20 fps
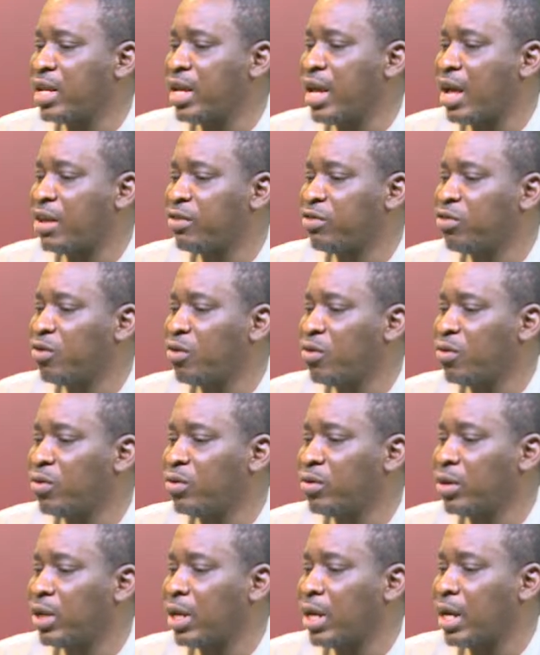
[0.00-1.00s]
he has
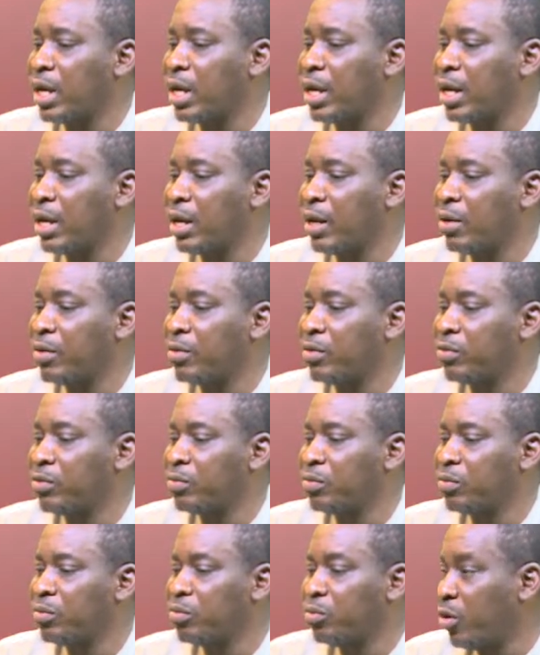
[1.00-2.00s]
done uh,
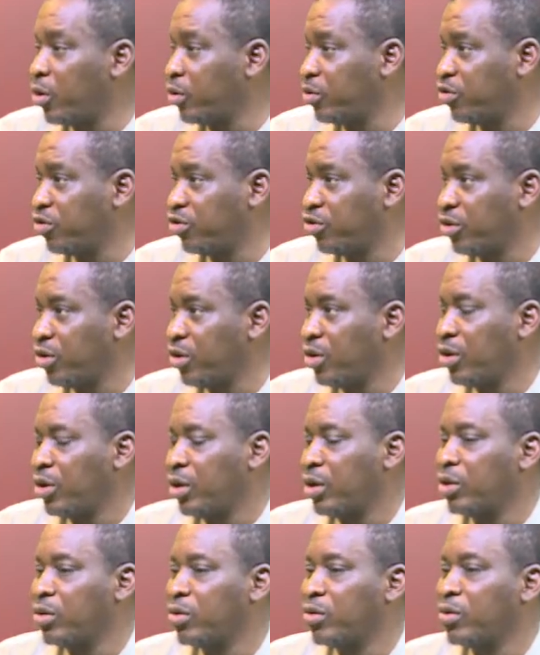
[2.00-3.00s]
much,
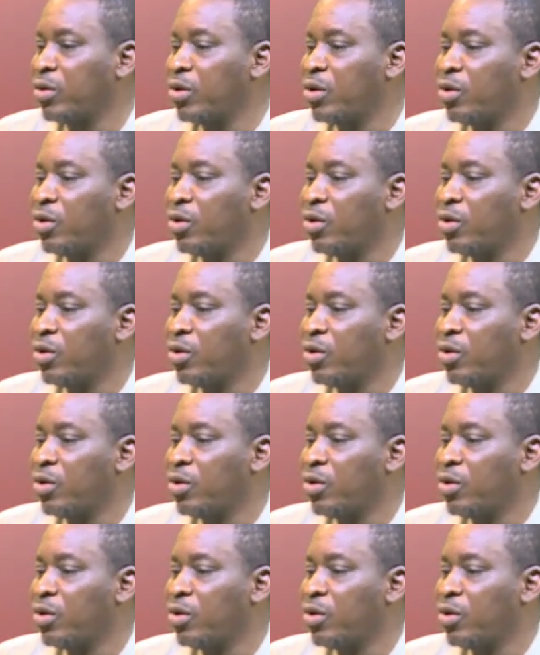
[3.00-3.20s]
you know.